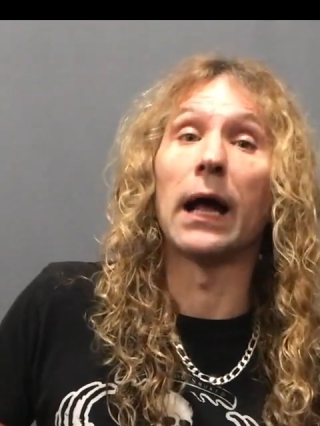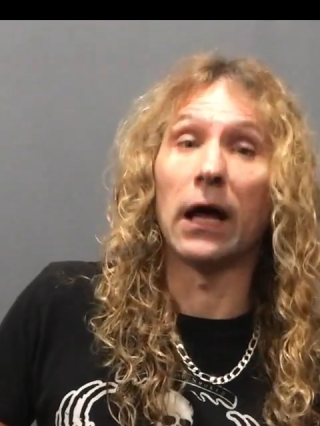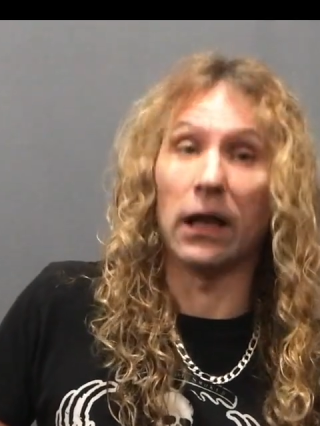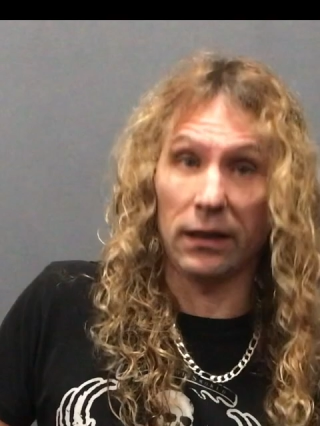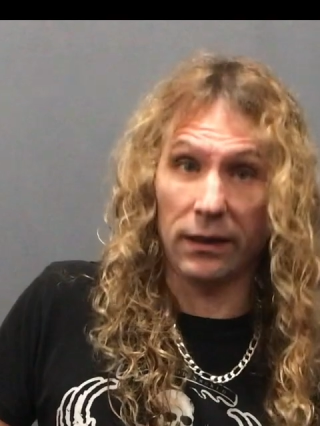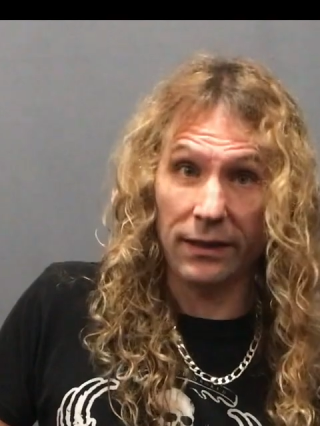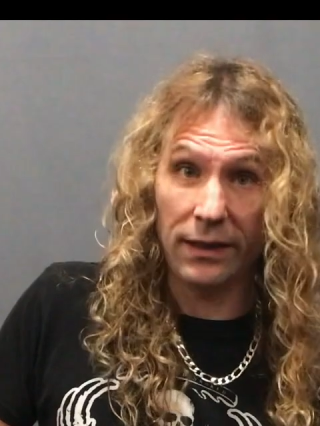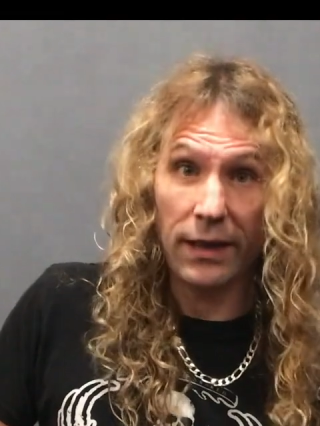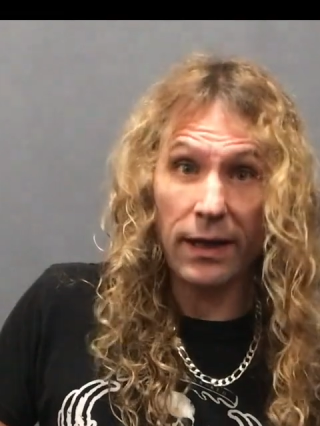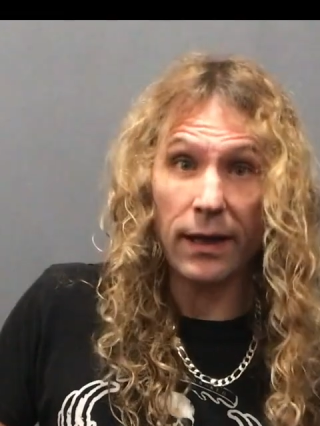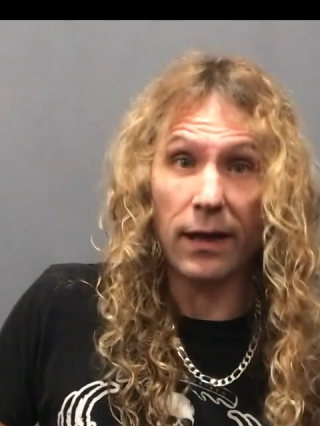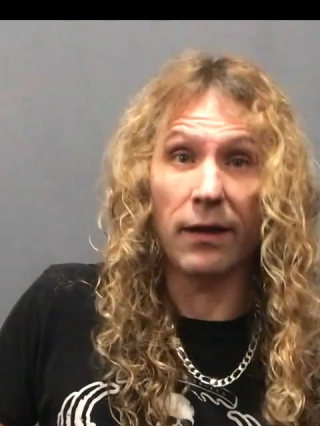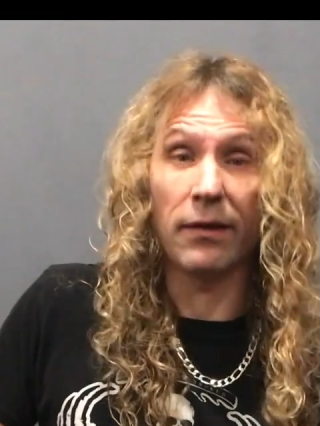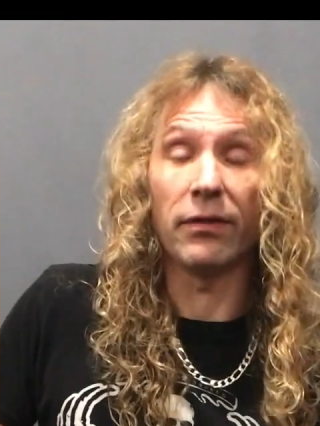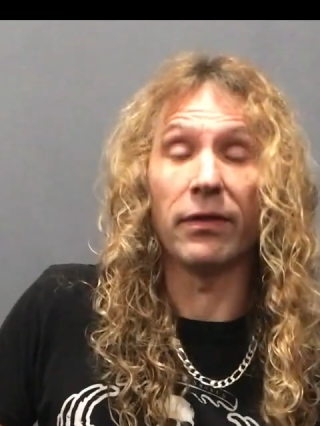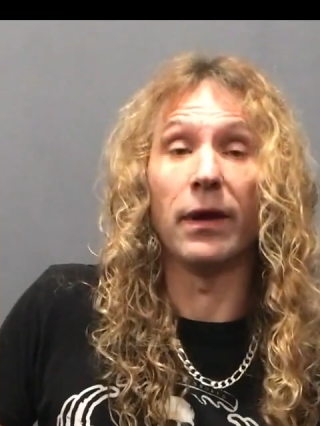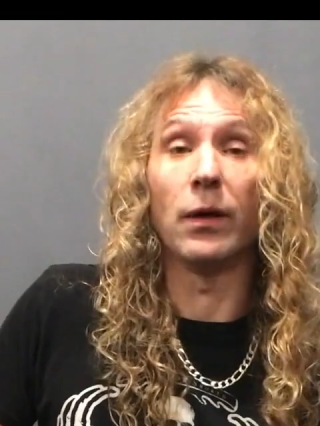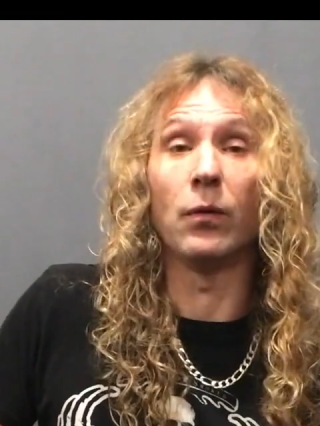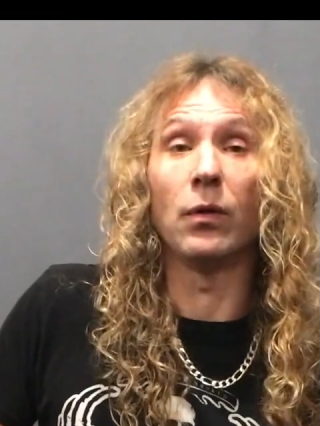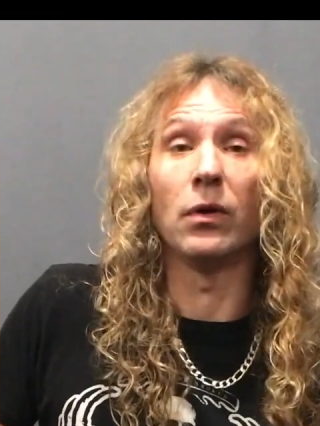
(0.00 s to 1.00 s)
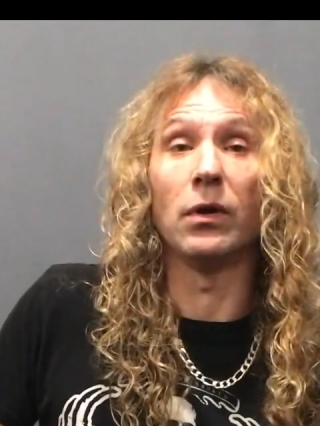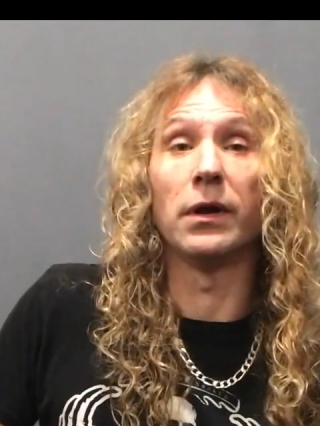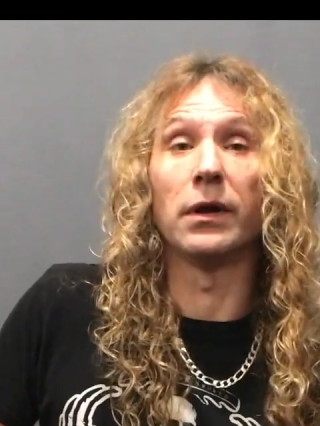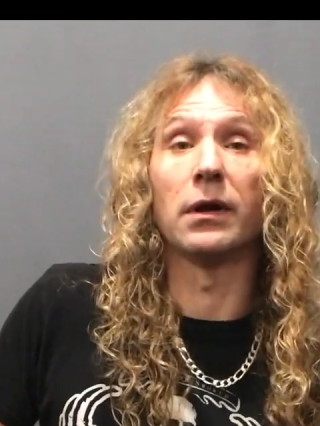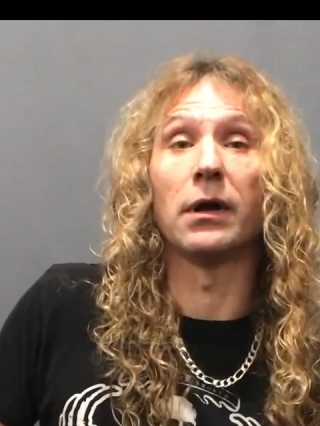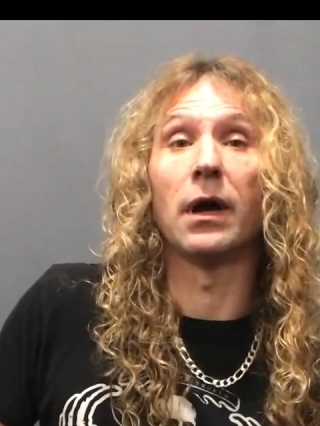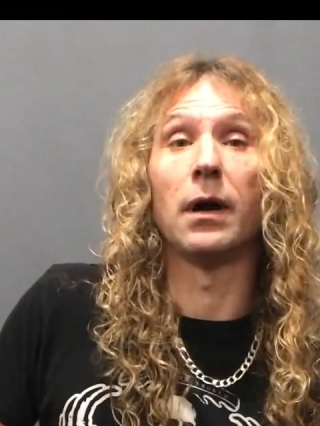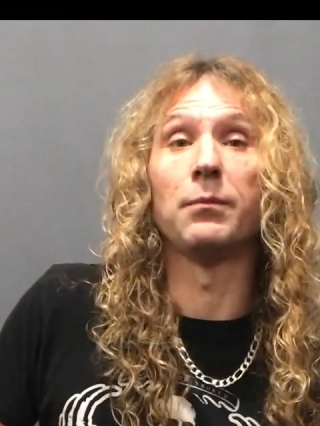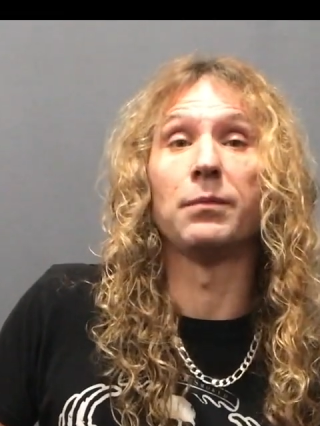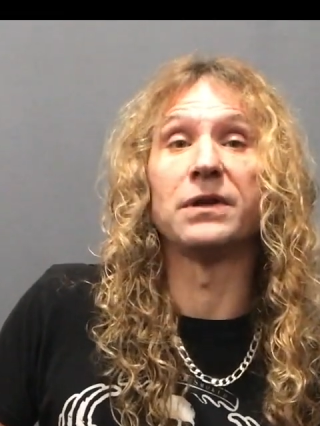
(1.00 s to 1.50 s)
lick that will
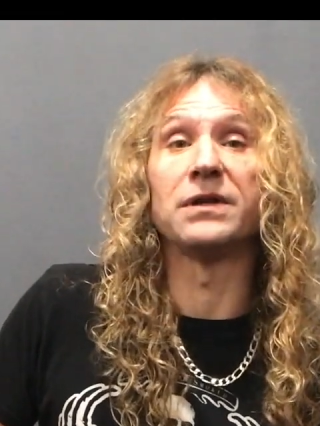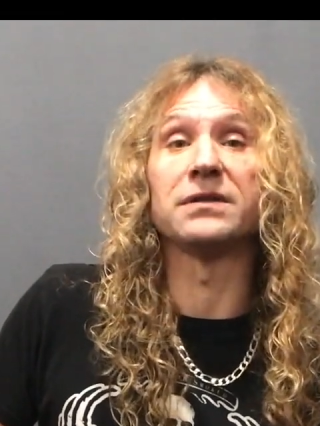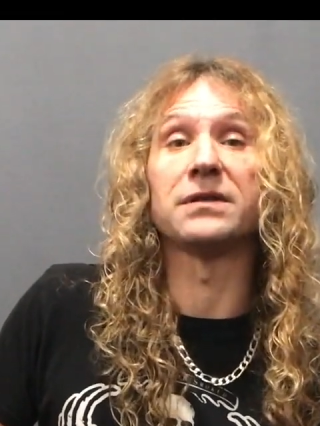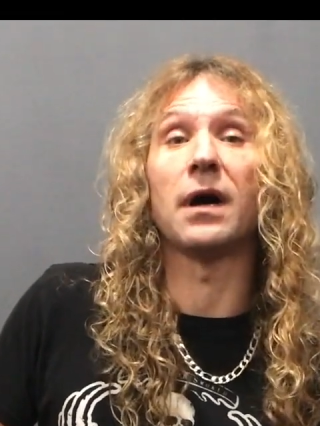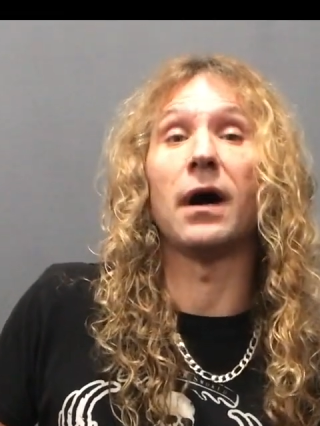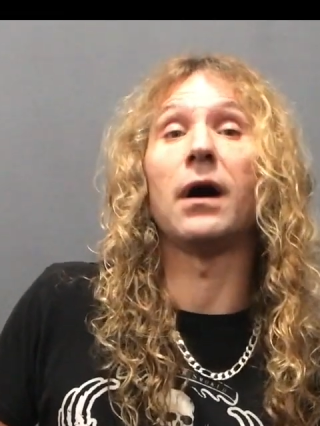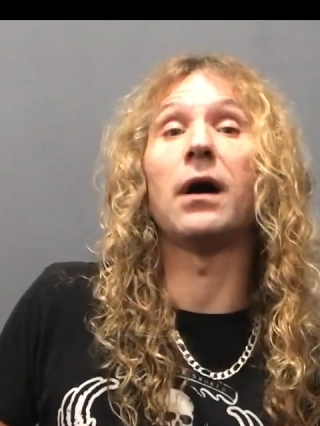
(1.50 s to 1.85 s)
encompass